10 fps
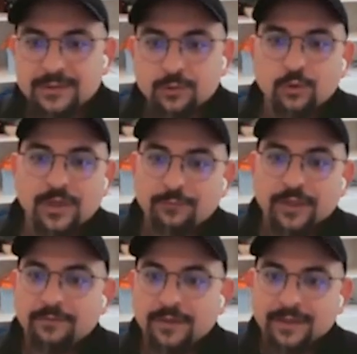So you don't have to
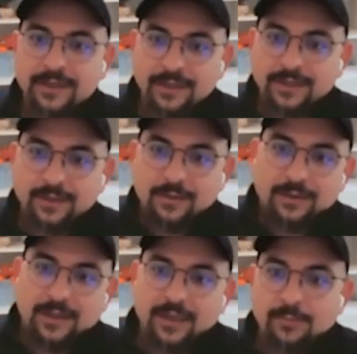have a,
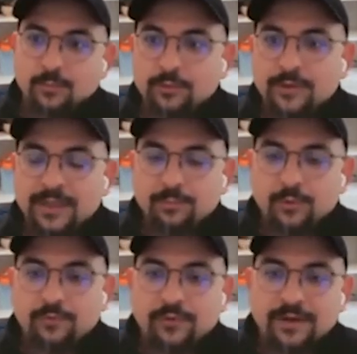a model
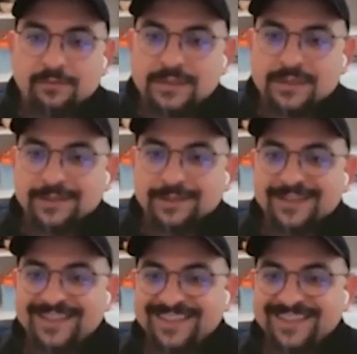endpoint for every single